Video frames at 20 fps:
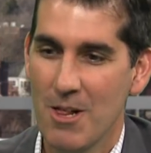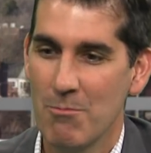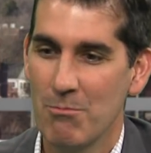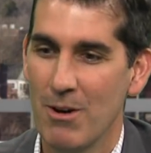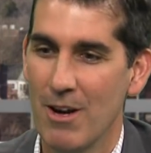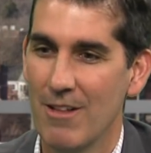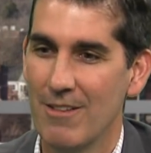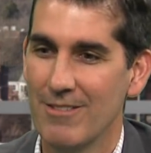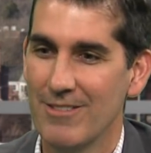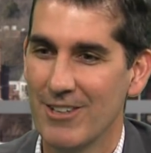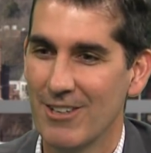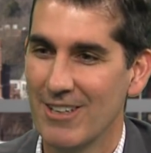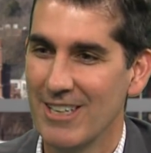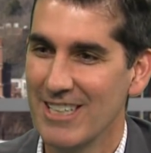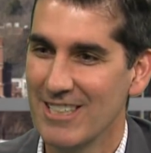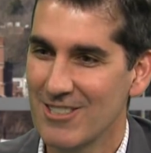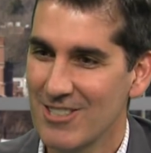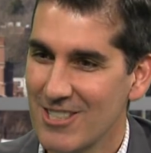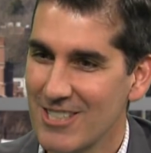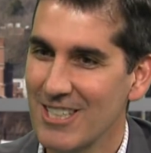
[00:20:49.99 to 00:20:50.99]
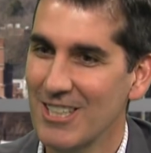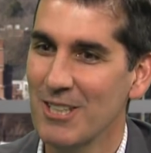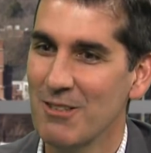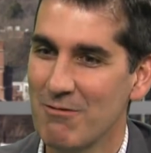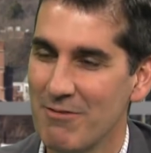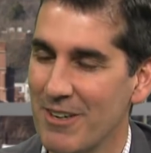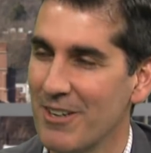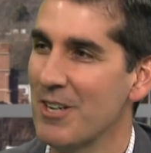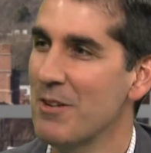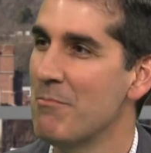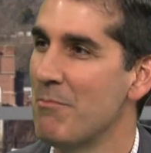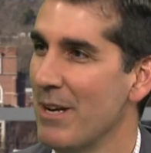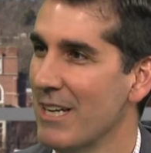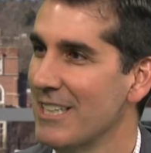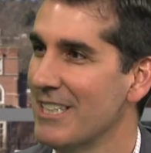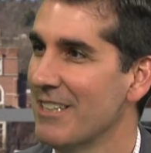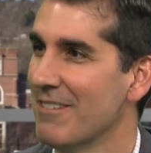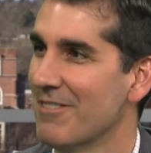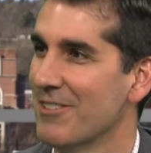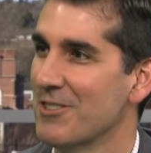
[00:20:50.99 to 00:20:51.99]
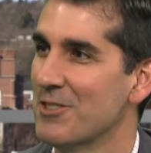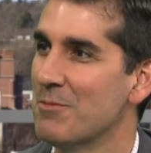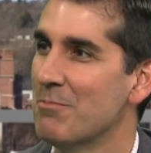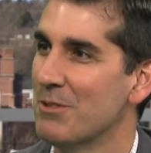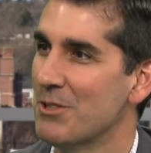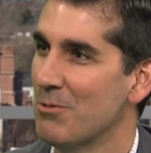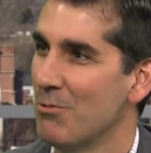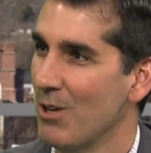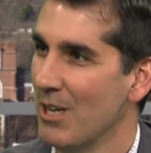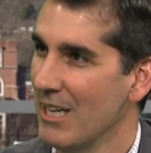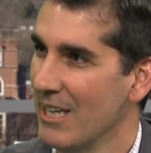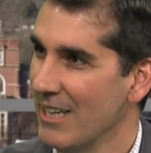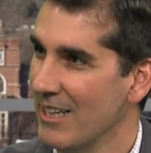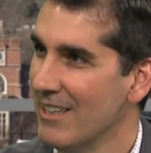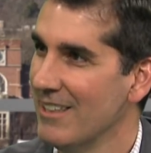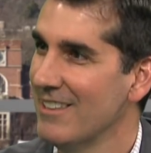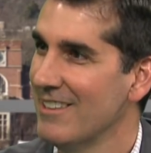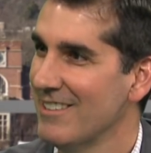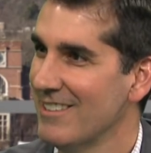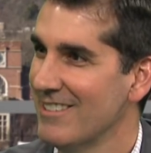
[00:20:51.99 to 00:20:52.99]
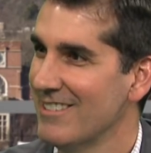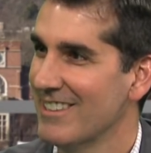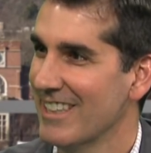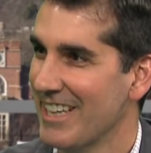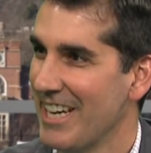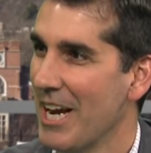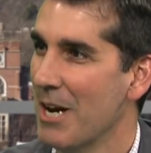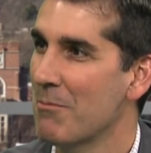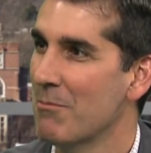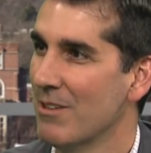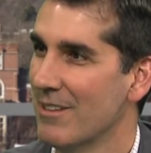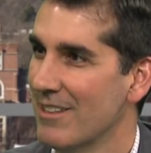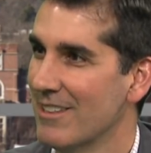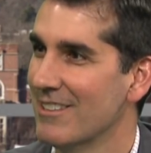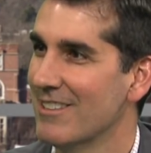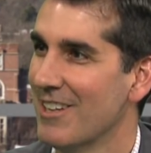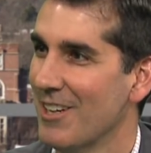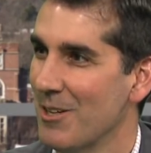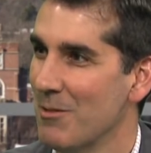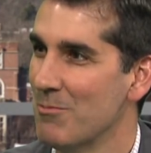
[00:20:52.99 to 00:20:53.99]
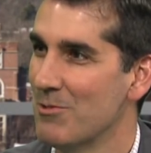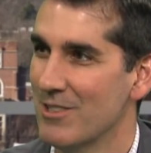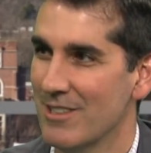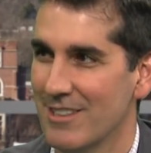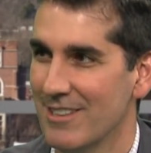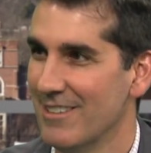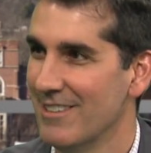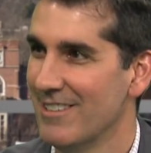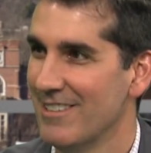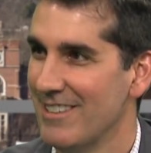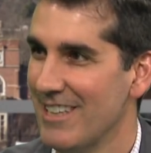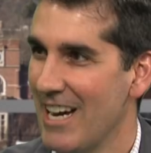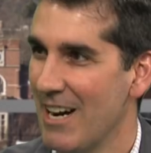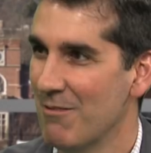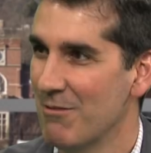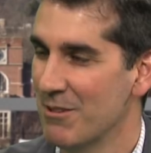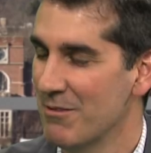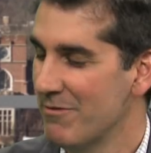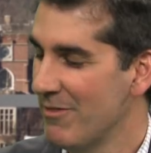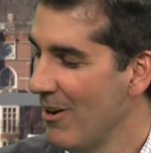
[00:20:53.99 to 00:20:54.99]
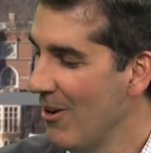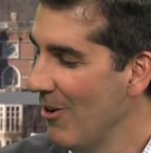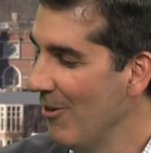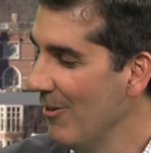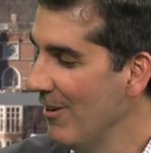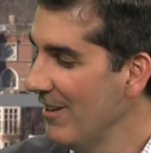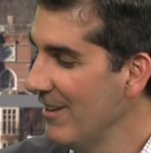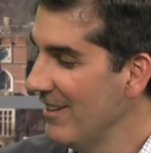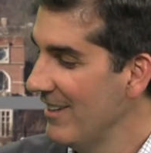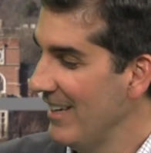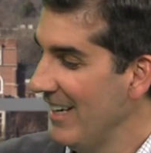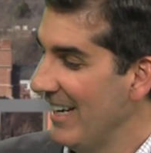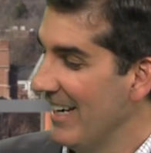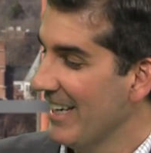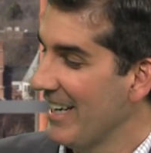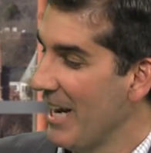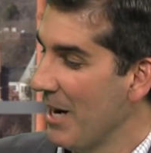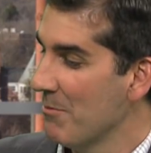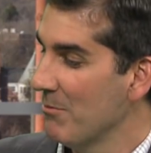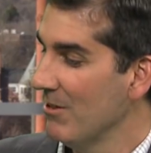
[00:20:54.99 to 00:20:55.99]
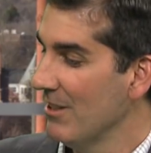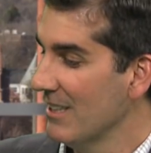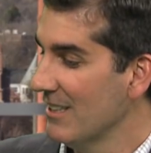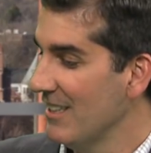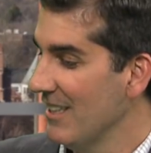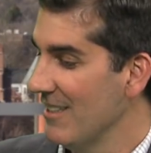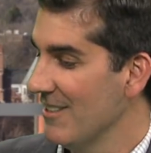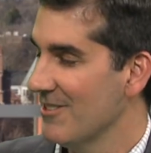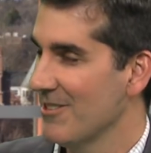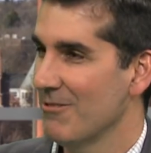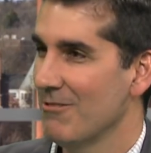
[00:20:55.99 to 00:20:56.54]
but there is still a very big difference between the camera that comes in every phone and a camera like this,